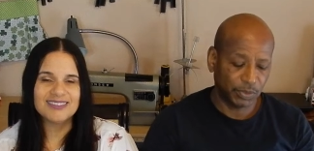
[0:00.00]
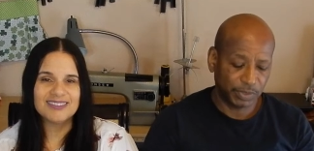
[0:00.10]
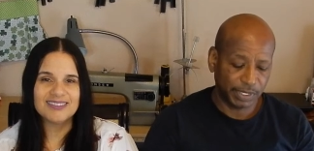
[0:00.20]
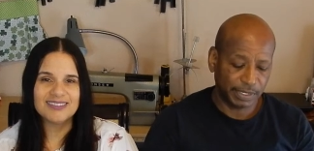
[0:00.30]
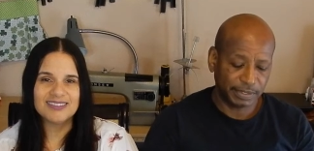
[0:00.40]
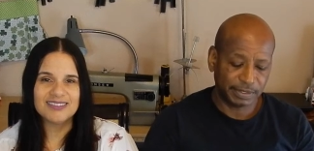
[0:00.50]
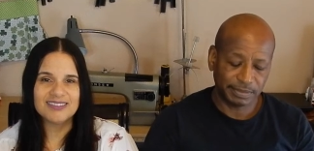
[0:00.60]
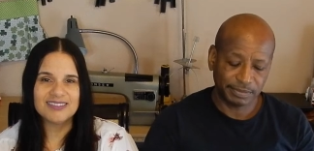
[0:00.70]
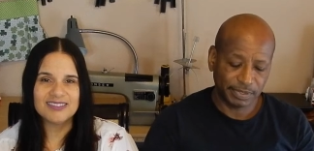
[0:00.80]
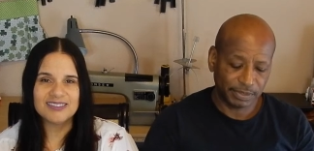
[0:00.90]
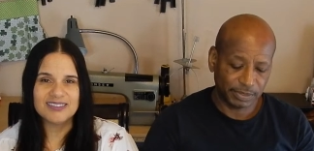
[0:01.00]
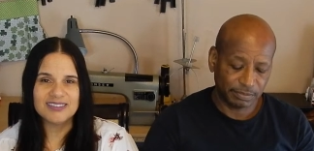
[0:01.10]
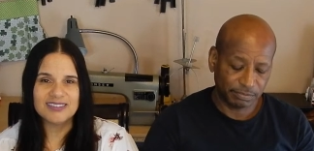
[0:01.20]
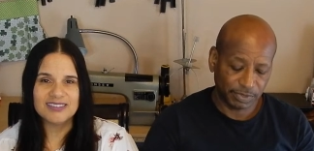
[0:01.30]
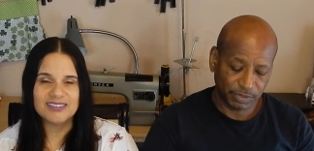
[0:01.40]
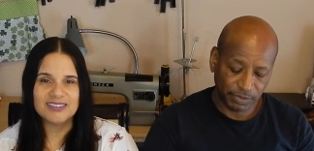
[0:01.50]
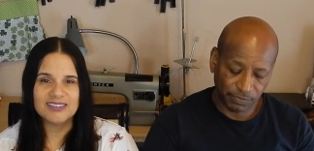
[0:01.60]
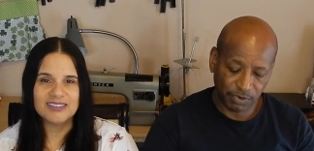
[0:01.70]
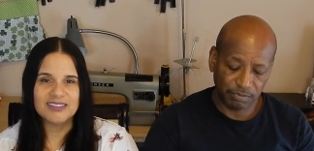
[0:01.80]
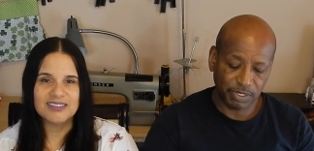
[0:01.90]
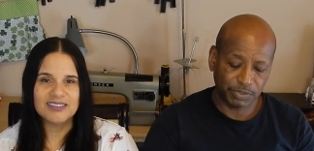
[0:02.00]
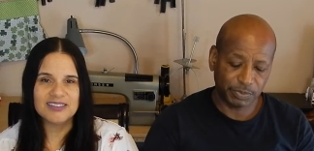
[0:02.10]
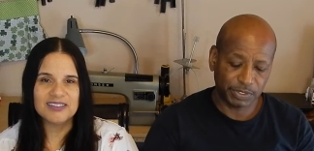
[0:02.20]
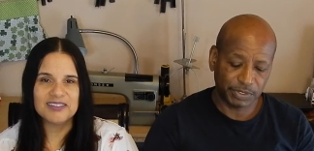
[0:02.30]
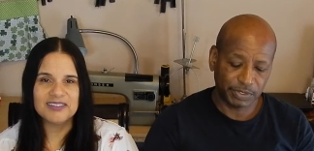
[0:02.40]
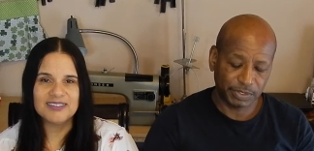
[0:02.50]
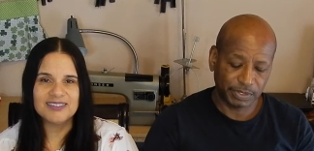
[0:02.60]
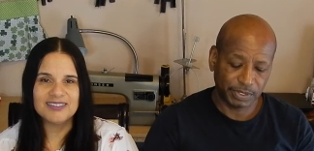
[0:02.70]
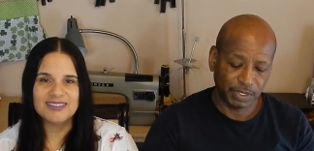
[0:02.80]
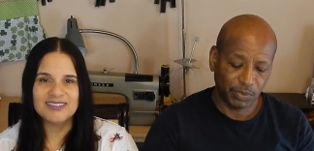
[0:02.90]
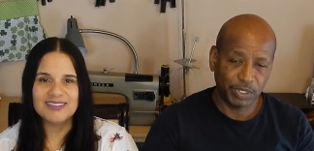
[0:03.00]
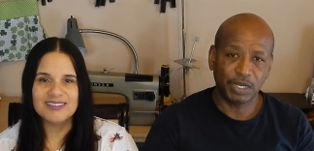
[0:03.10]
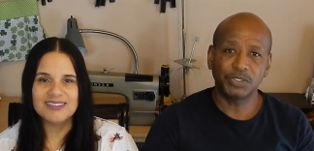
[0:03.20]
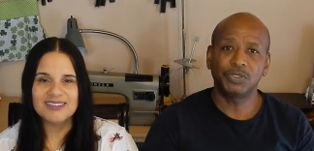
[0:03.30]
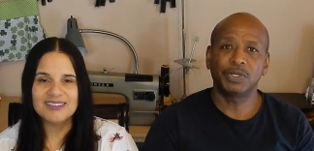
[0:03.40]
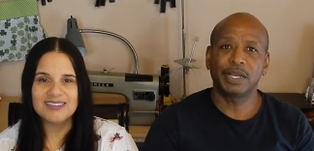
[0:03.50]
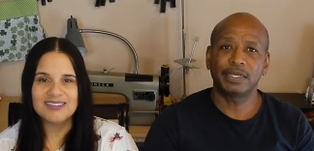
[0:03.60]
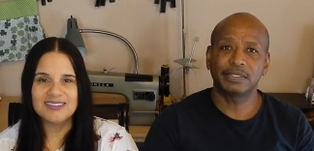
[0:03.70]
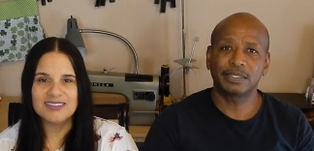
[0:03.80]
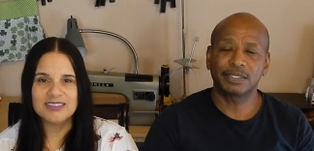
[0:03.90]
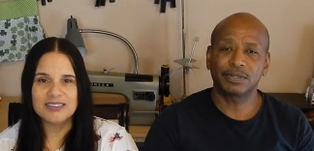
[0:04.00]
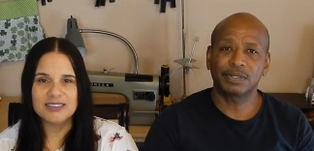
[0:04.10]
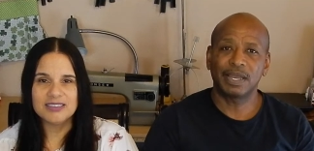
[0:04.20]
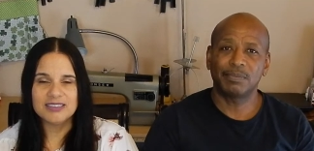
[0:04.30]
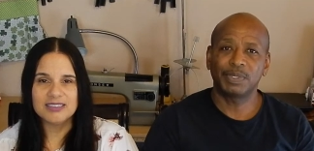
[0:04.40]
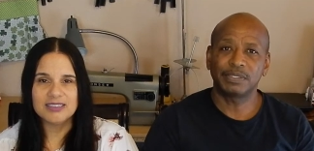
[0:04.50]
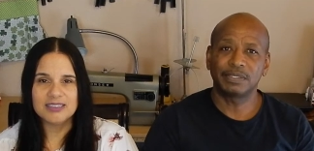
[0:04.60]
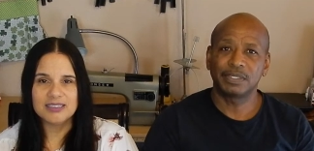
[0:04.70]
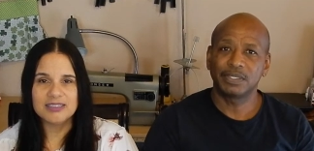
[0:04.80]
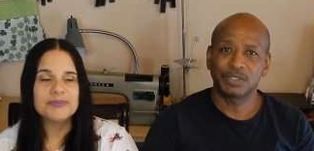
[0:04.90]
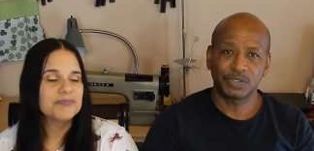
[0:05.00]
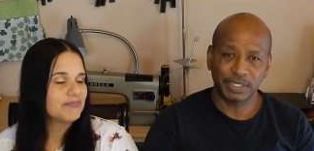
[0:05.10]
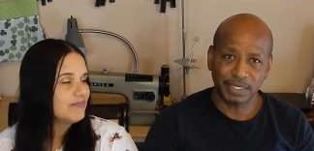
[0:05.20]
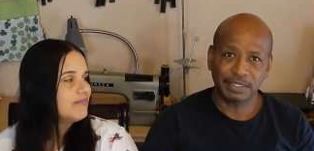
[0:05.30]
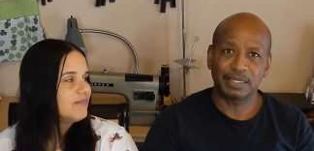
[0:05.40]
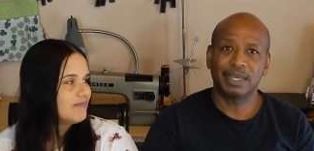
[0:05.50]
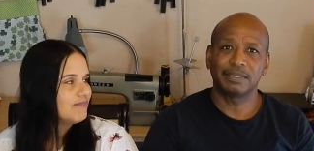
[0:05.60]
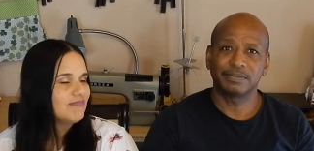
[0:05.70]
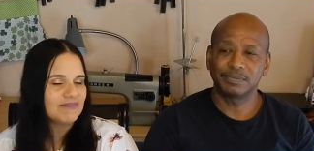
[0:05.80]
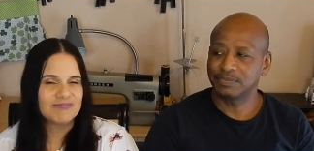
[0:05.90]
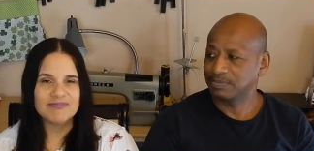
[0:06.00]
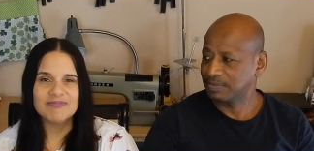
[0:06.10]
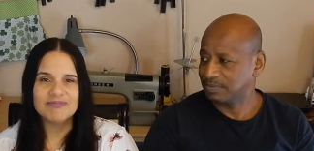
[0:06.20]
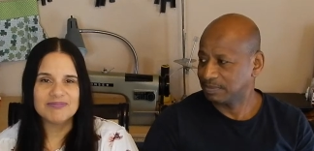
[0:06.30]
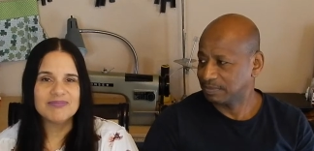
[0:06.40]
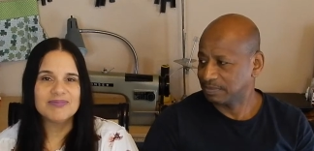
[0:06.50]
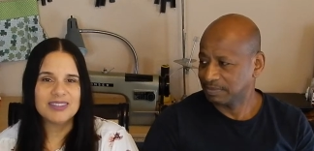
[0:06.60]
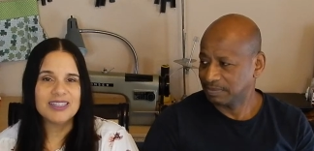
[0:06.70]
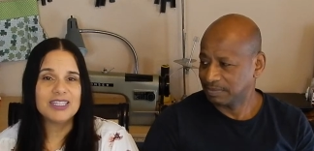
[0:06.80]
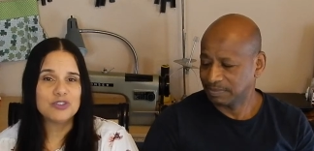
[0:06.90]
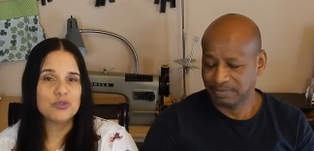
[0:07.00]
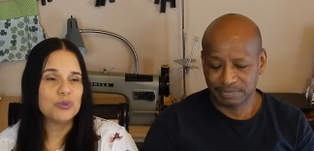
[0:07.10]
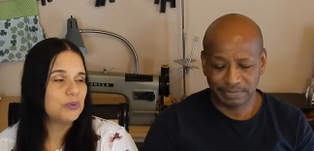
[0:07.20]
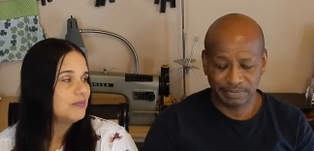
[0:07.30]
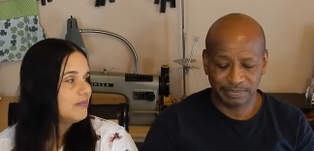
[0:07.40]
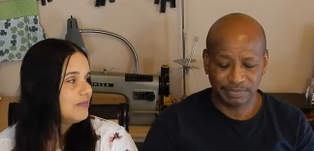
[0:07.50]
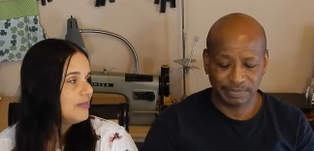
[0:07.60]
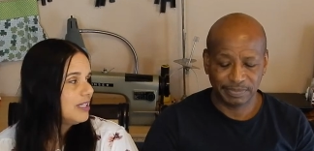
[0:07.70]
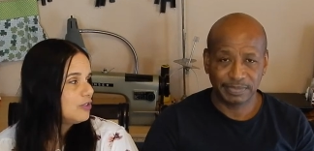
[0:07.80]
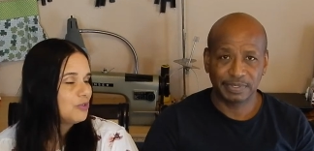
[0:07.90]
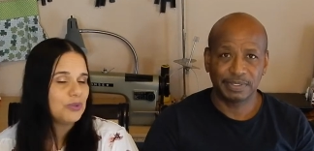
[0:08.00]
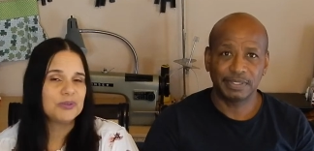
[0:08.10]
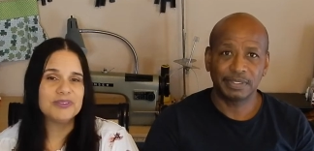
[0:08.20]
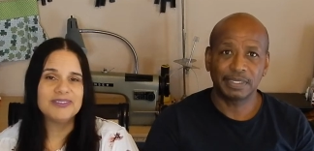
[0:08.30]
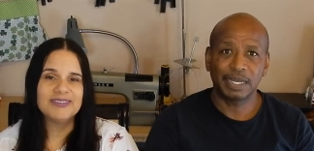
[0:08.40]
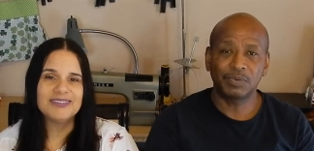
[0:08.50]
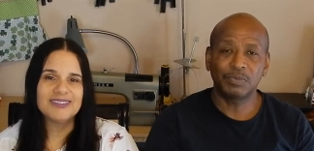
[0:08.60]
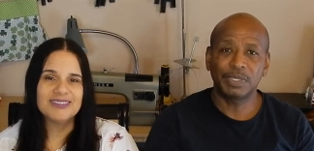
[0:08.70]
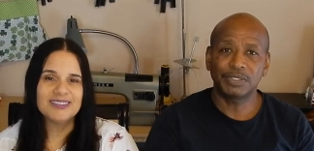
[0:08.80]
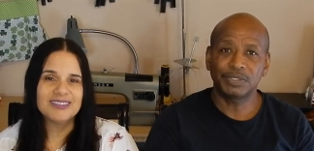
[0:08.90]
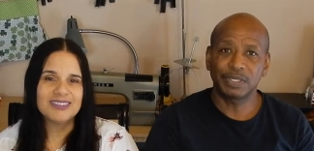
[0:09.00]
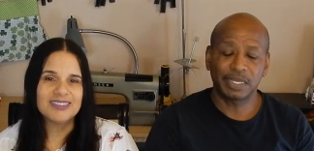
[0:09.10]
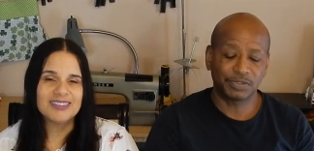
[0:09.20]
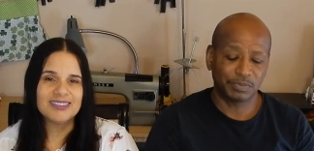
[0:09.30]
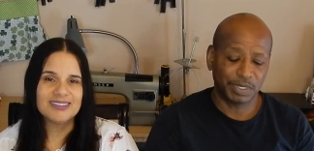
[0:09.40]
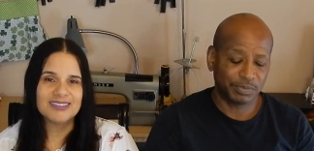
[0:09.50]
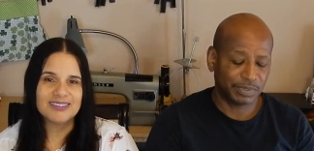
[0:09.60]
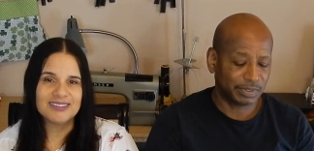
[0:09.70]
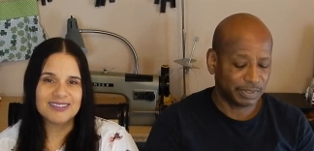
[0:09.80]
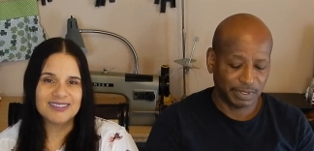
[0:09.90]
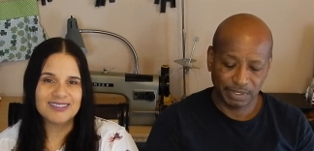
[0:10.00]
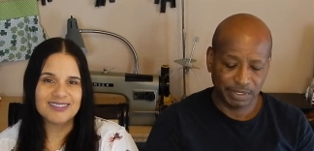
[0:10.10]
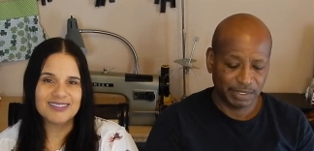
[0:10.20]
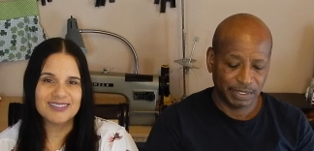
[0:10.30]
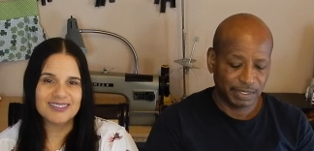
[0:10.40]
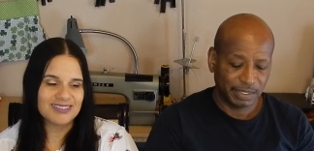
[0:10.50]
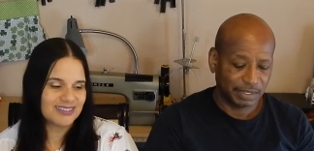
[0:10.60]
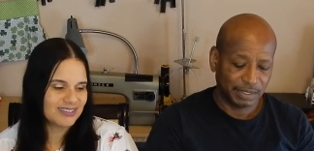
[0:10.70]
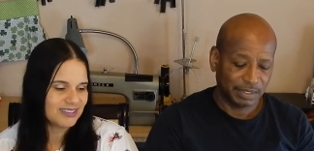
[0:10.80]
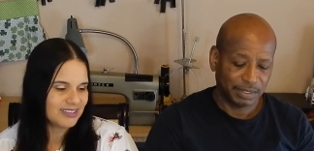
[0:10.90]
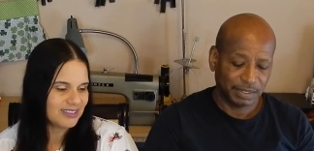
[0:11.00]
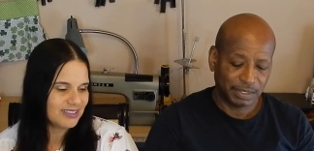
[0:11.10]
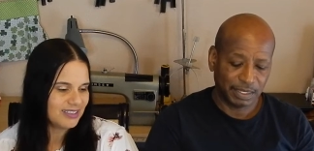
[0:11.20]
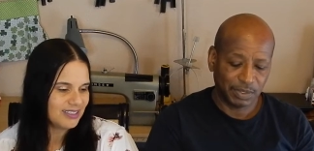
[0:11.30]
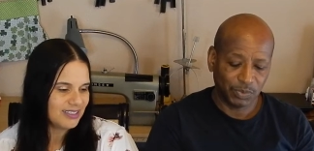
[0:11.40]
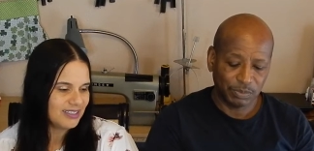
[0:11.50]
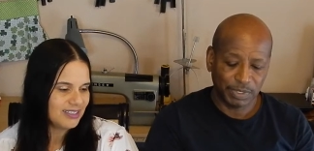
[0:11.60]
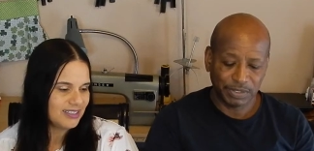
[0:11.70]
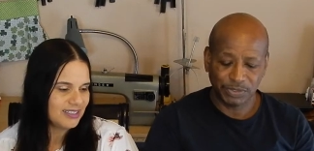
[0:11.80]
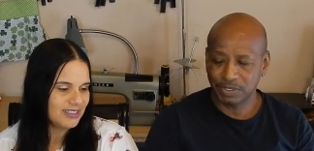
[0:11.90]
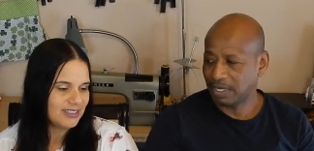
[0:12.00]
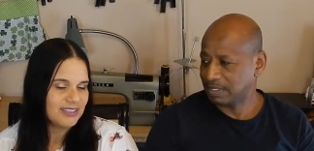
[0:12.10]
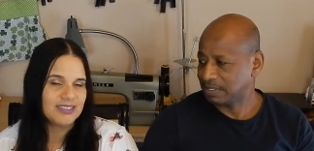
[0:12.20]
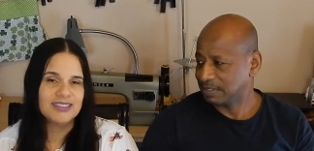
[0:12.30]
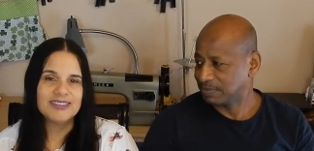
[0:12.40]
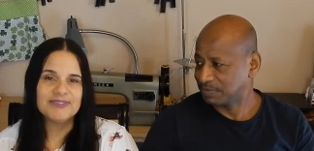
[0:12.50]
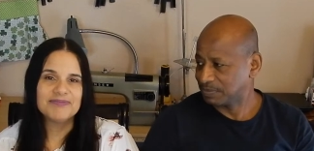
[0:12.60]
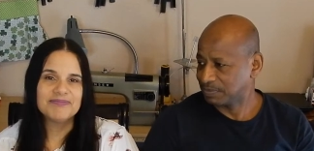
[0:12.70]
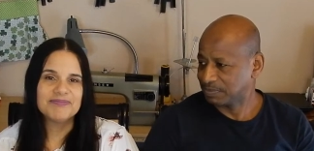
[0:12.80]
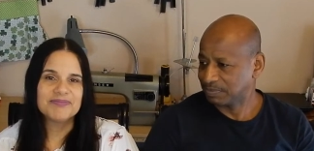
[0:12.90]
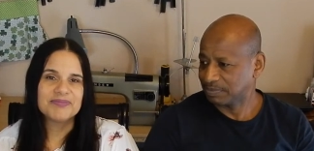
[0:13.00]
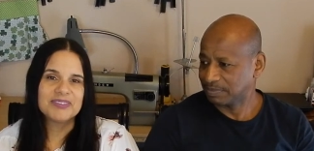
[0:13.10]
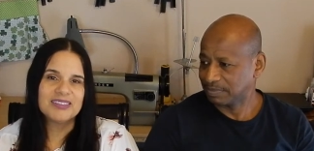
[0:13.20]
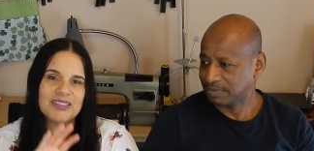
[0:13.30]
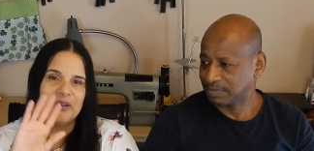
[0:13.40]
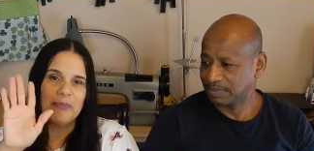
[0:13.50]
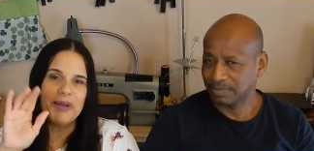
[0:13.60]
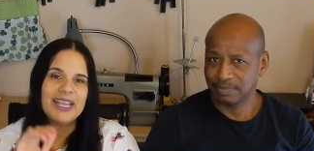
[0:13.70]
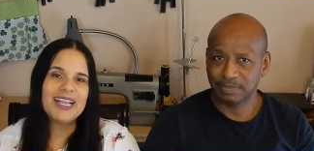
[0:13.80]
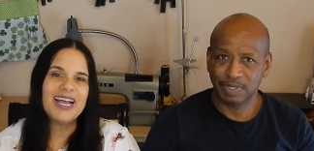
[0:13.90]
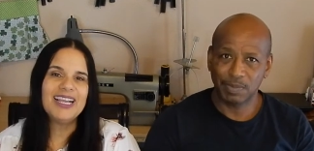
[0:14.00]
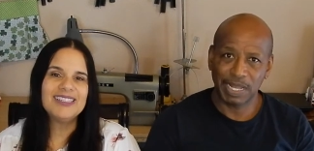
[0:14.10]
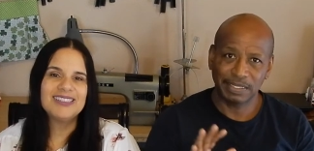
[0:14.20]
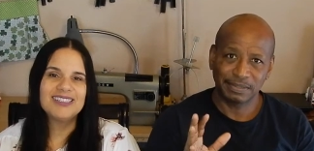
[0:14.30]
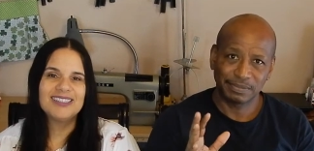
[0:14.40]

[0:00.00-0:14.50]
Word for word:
Speaker 1: donating and thank, thank you very much because without you guys, this couldn't happen. So thanks a lot. That's true. That's true. And God will bless you guys. Remember, God will bless you guys. Bye, guys.